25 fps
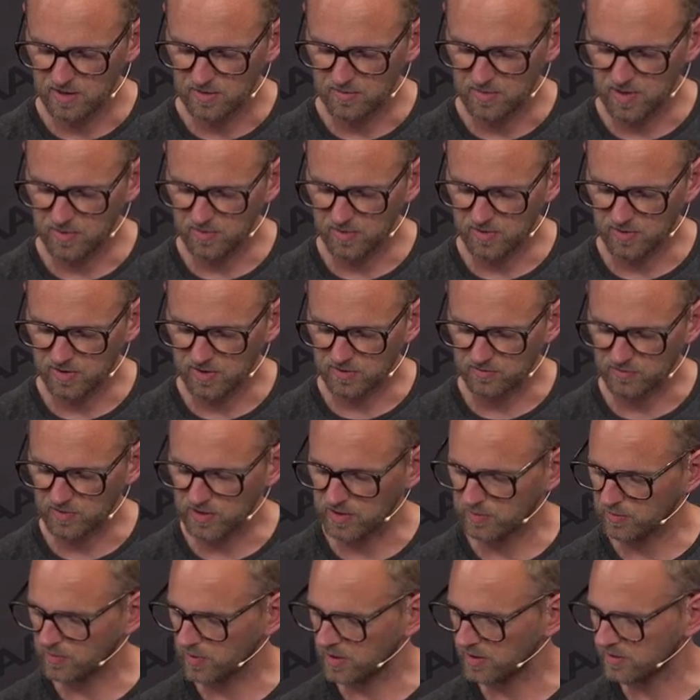Maybe you can
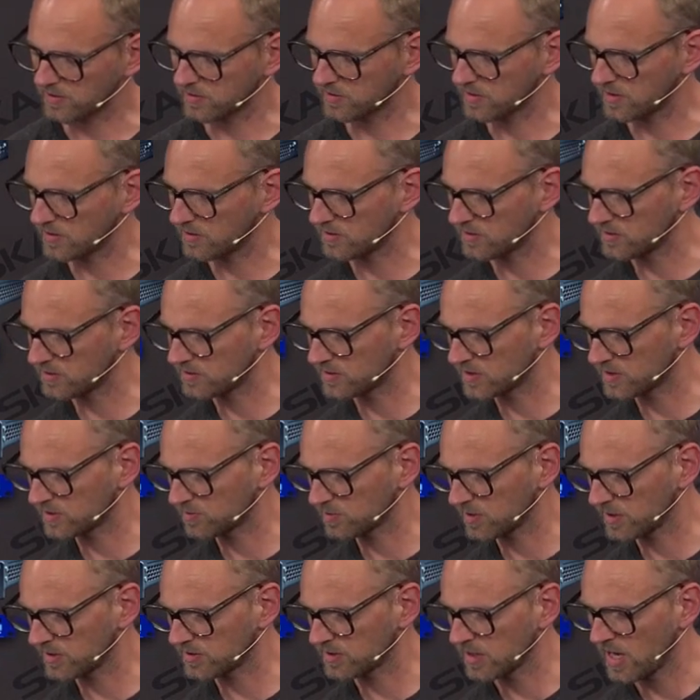read what is in these
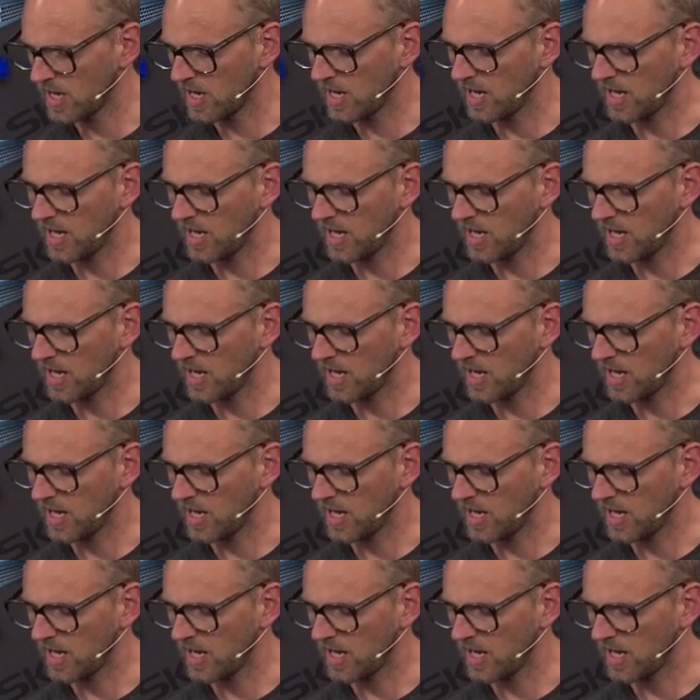displays.